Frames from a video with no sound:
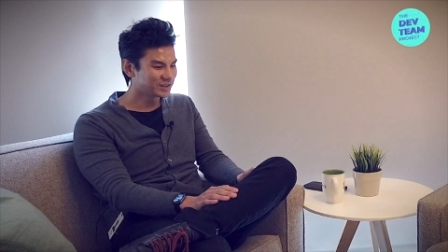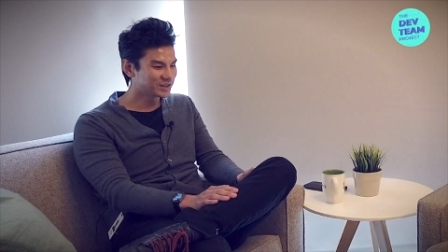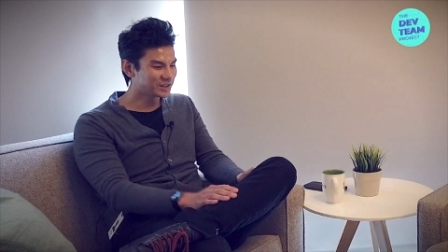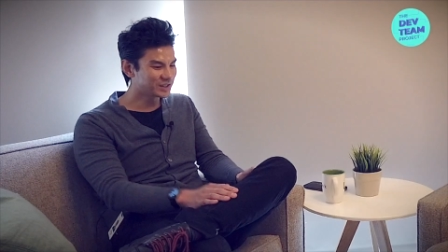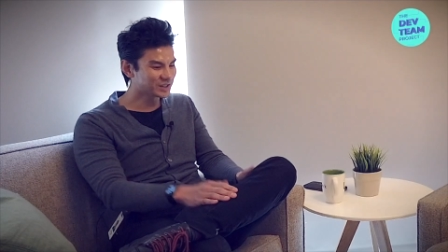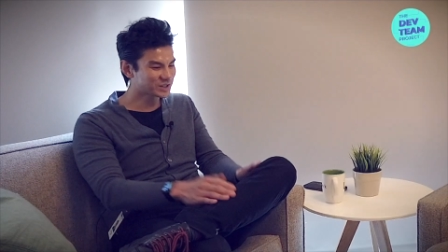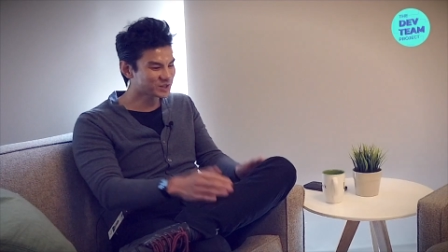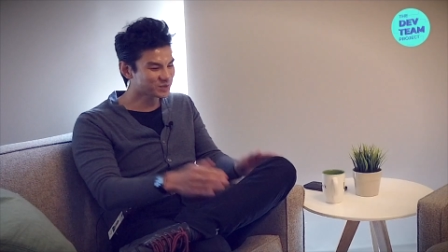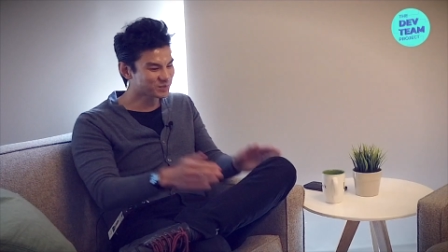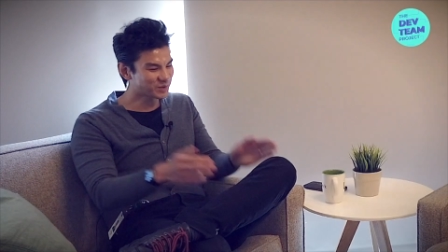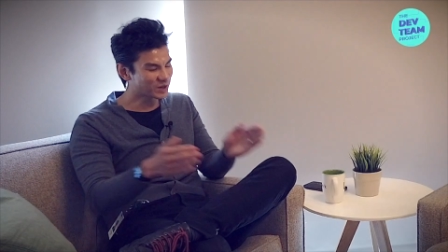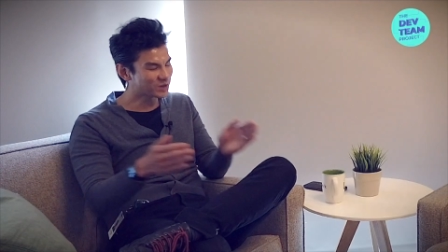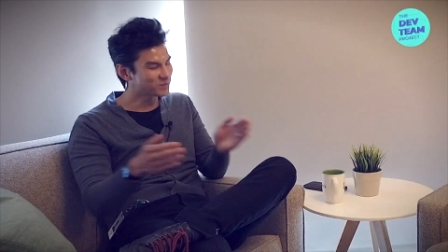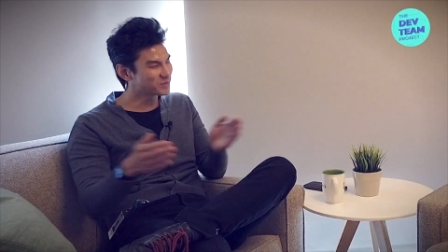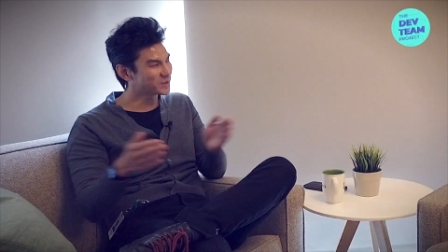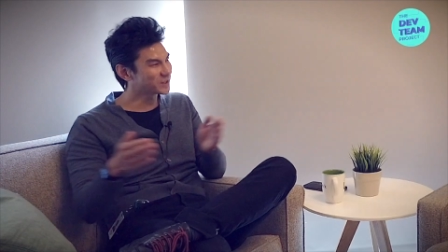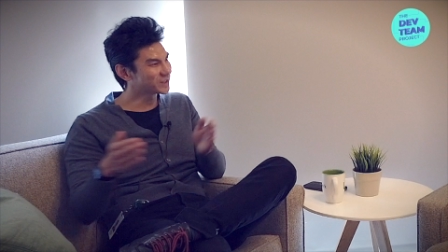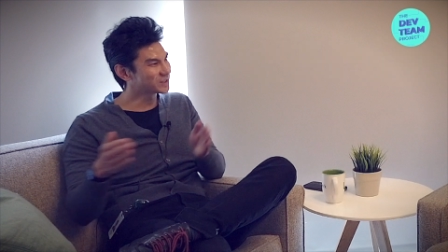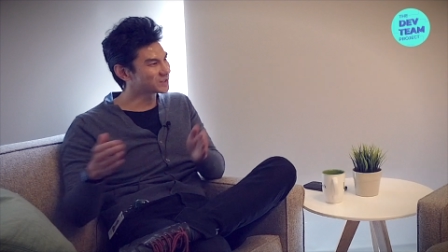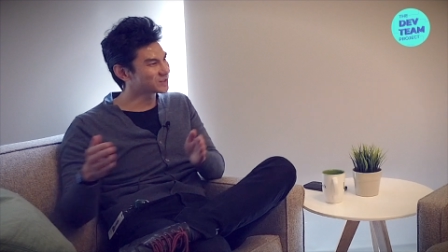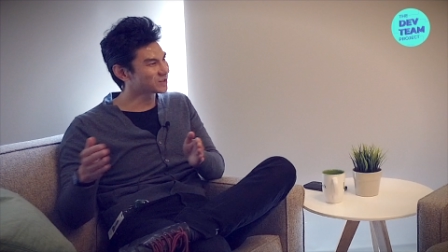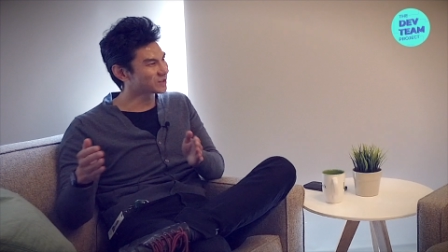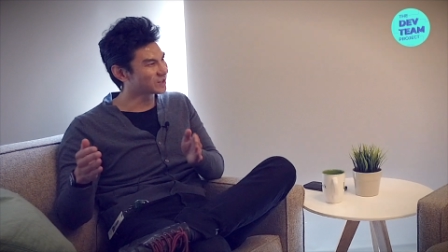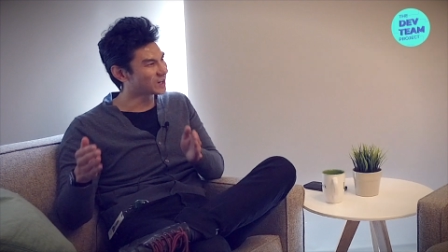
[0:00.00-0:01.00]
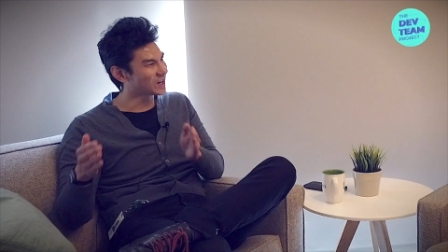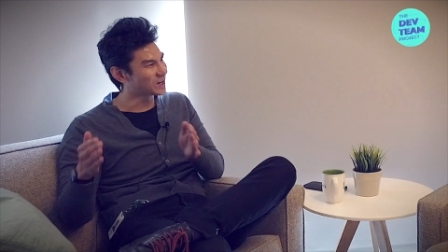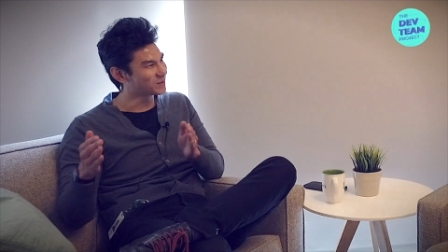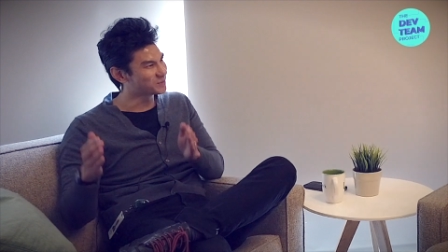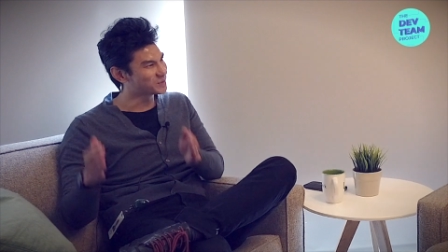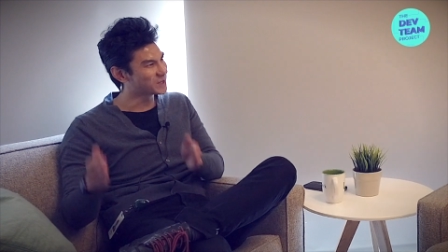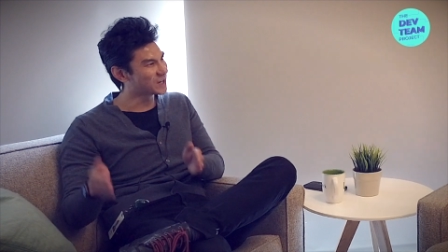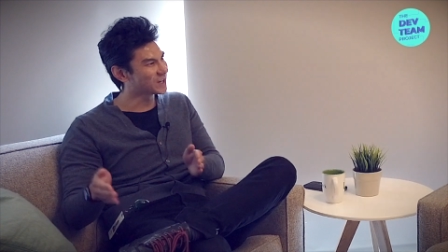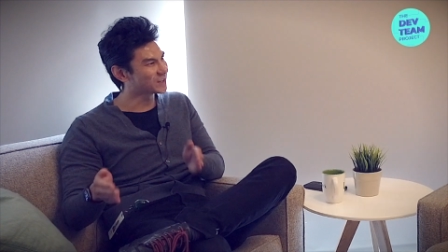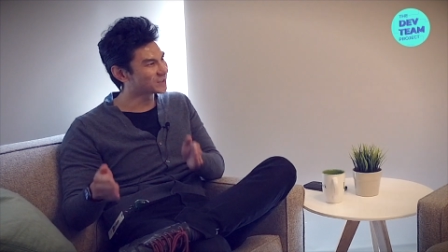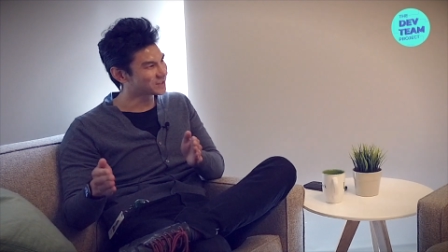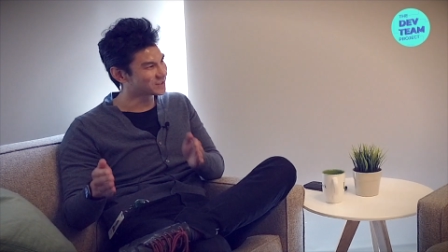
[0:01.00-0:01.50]
The experiments are
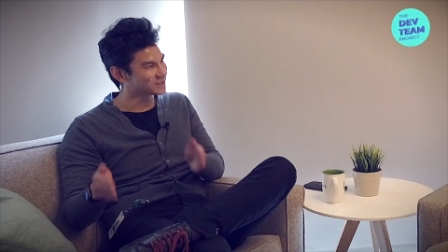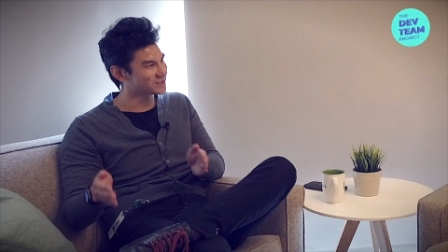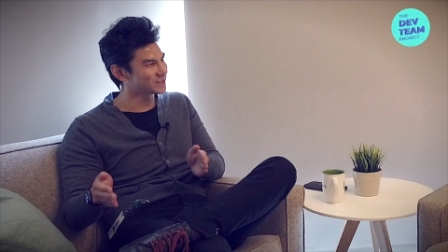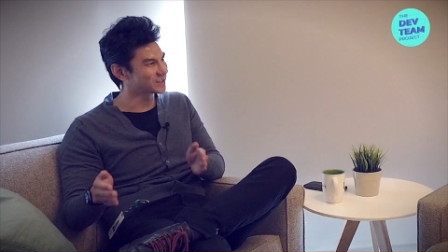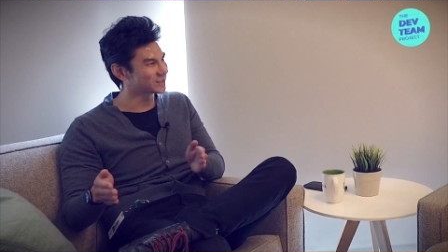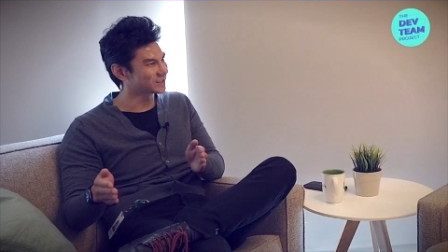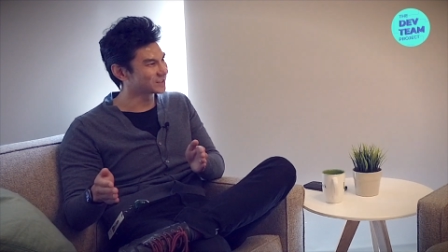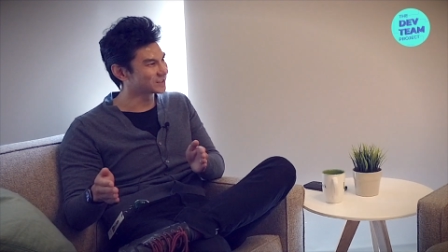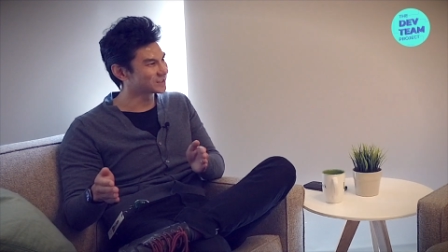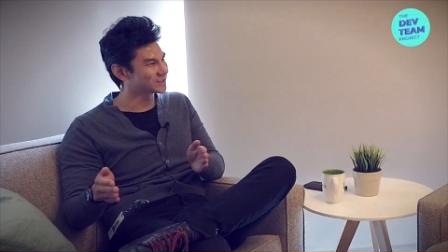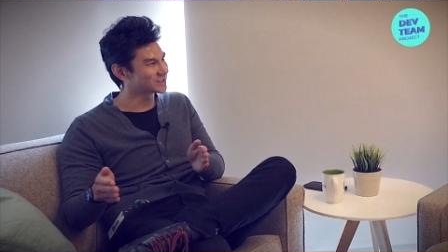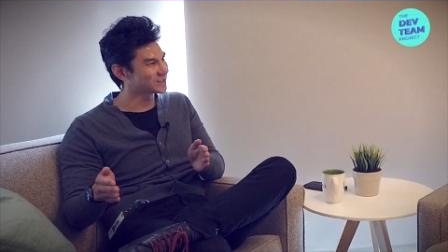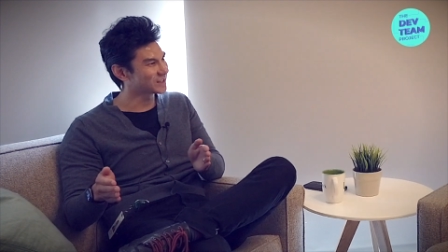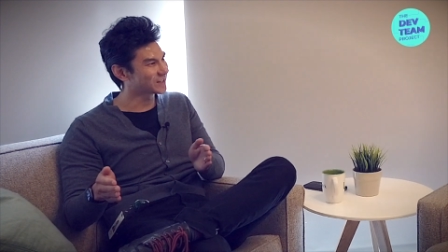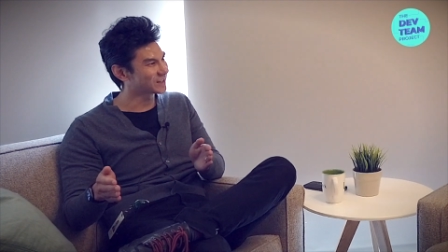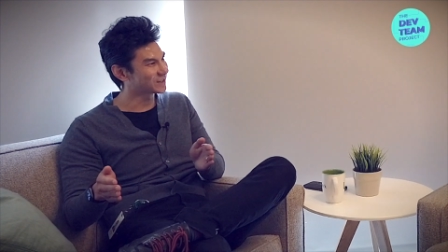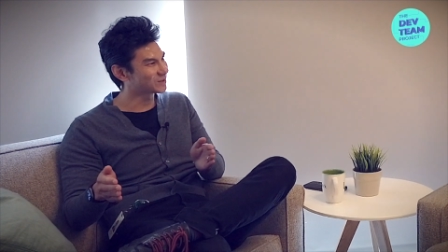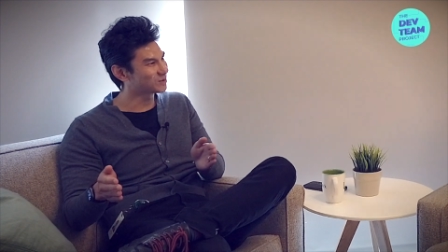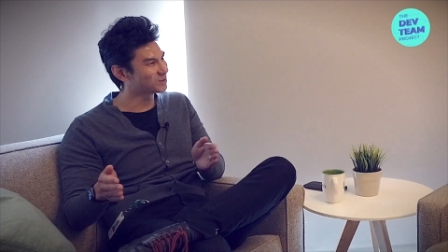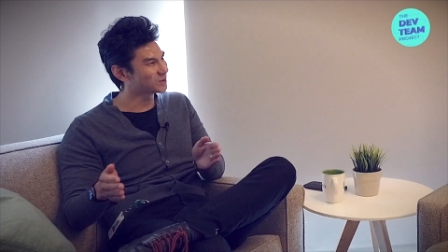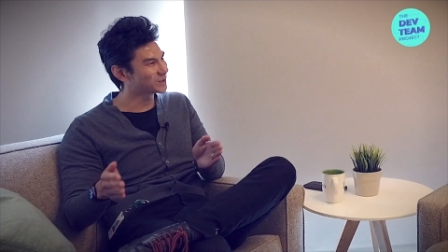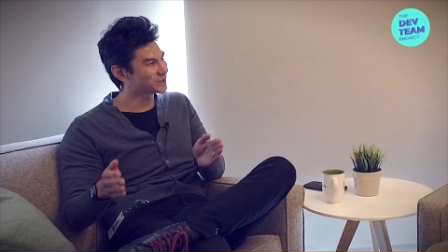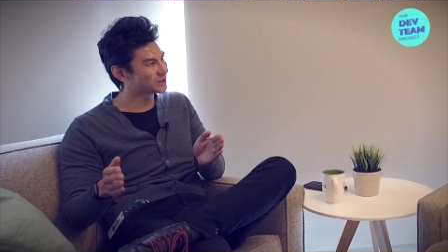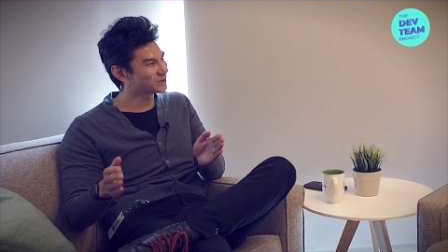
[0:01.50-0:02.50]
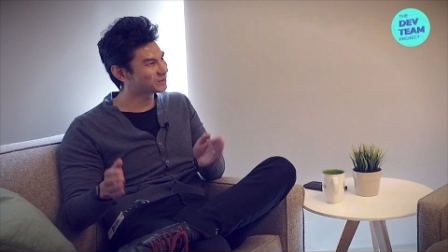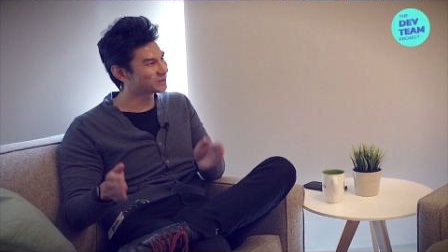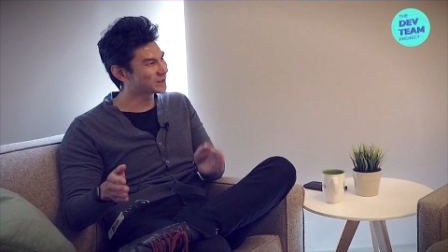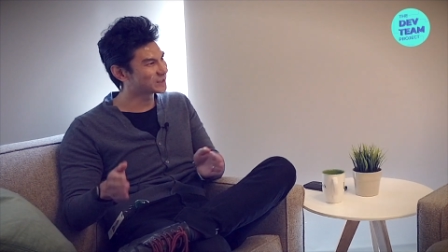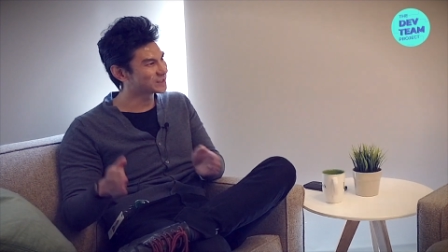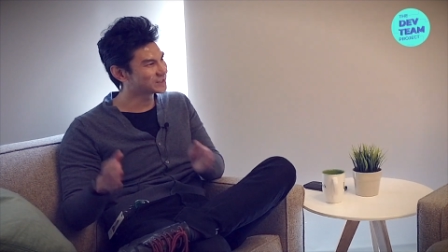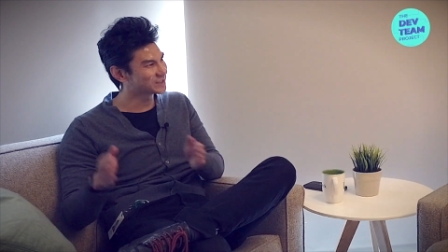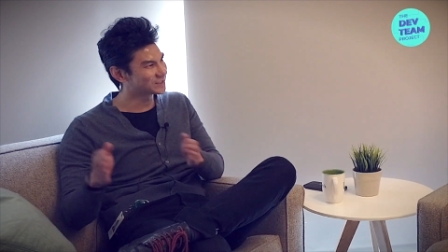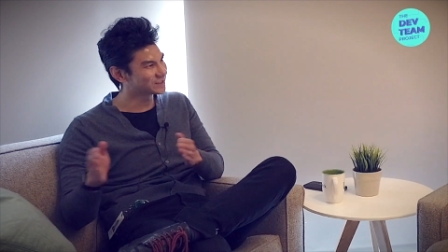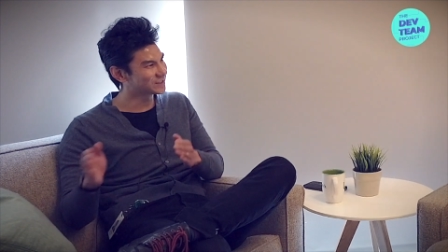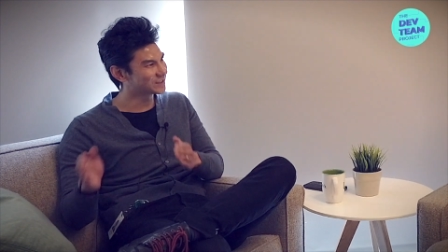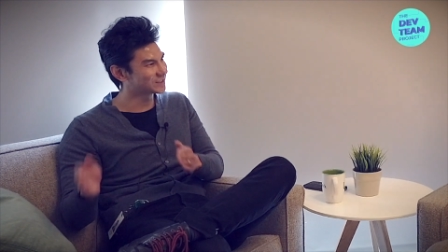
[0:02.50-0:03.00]
hypotheses. Like, what if
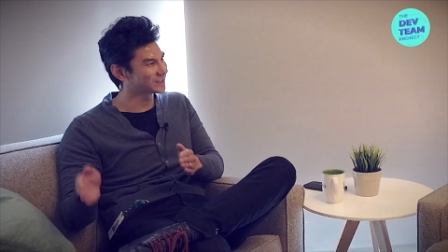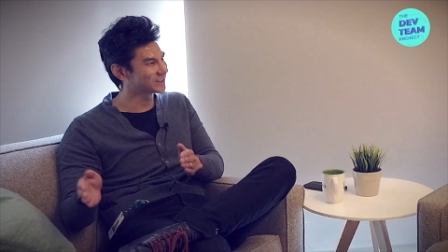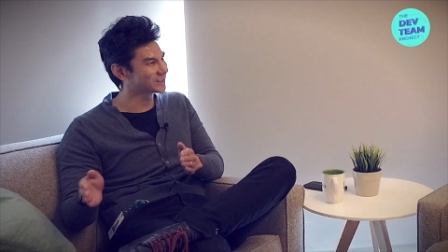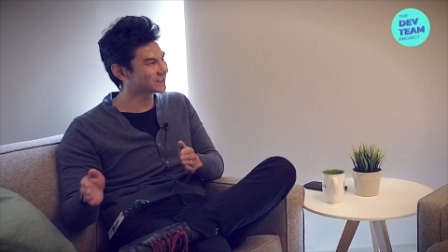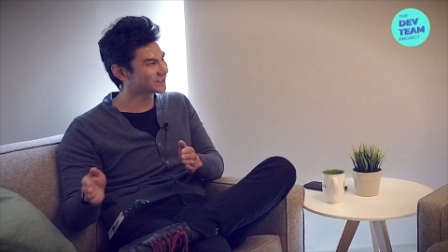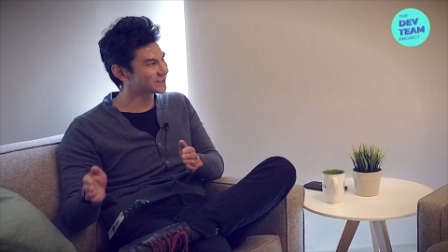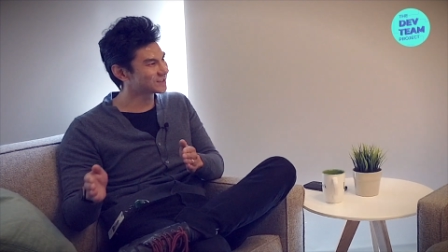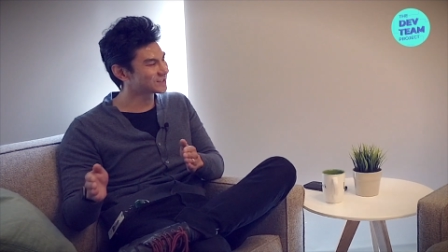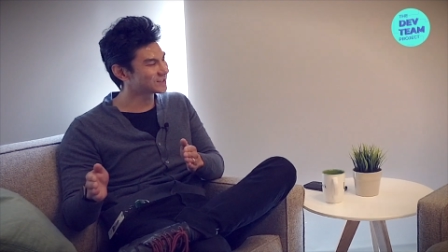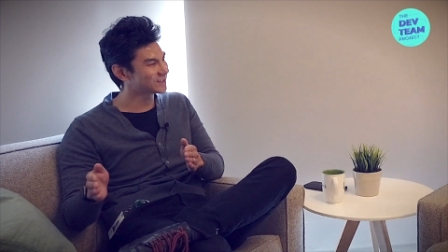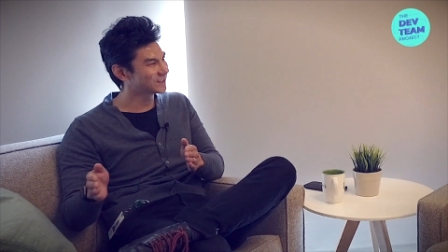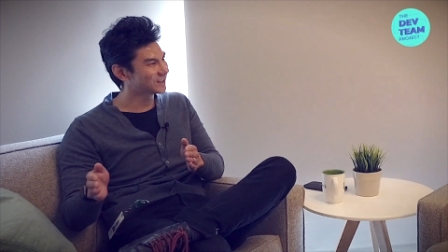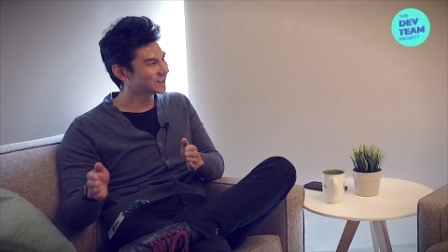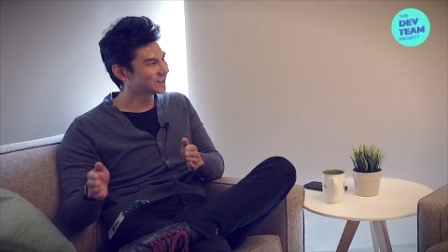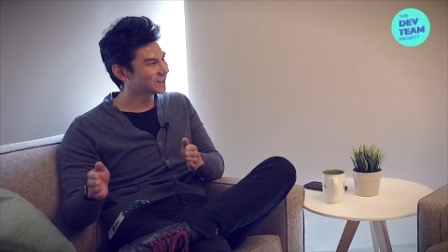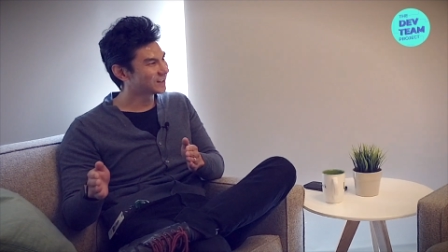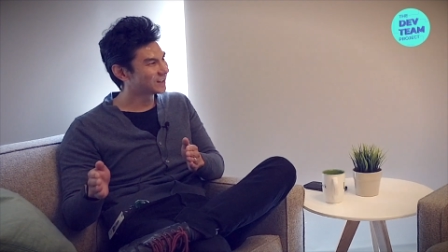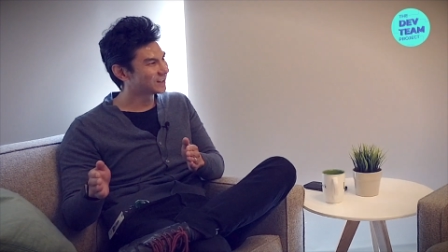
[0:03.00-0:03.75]
I did this?